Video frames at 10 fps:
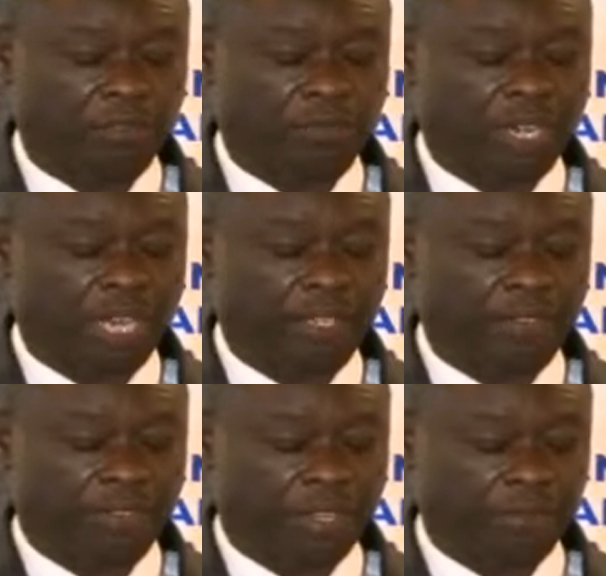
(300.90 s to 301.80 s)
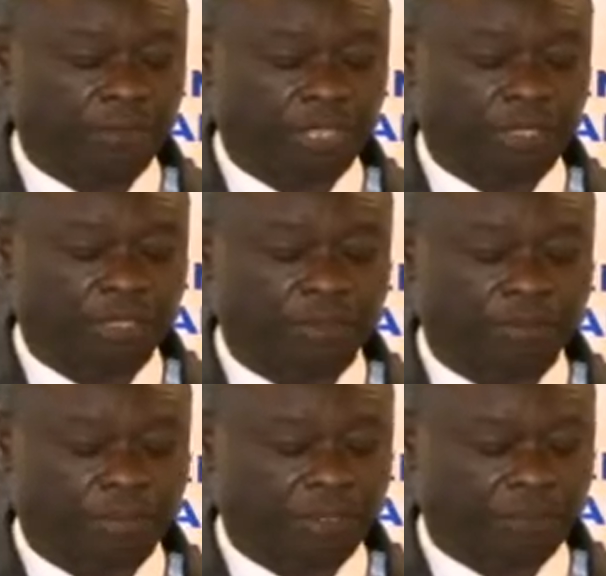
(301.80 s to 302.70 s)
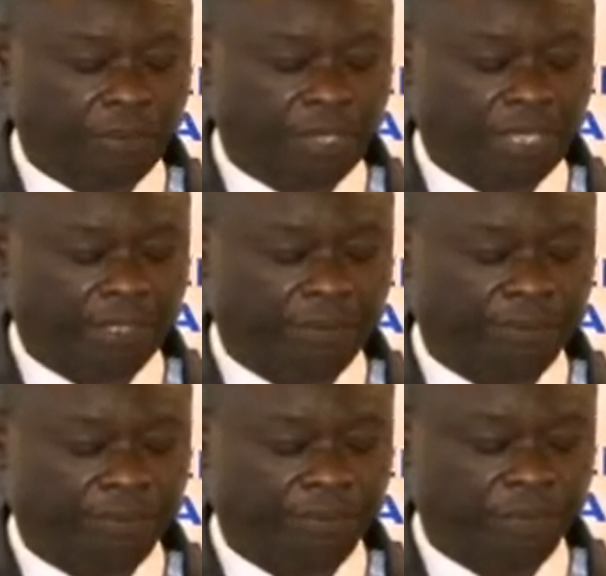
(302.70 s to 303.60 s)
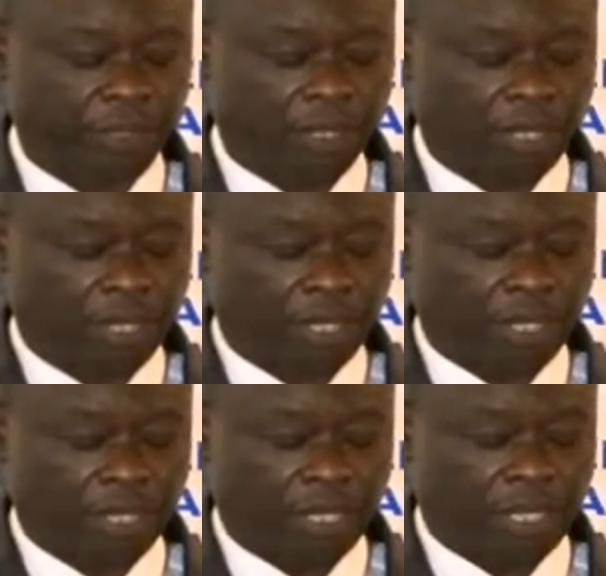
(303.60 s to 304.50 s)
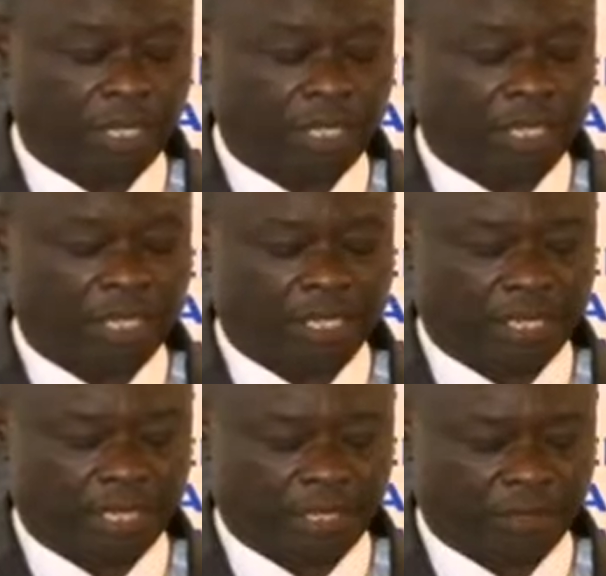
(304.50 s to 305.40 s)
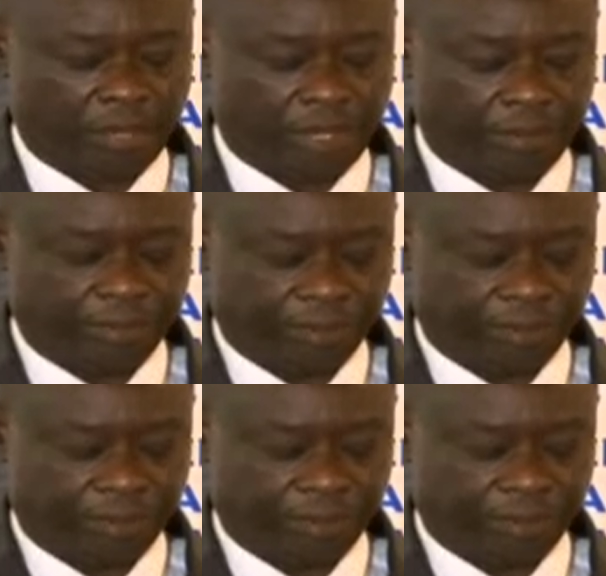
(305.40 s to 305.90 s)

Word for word: of 9,000 per family. Uh, ladies and gentlemen,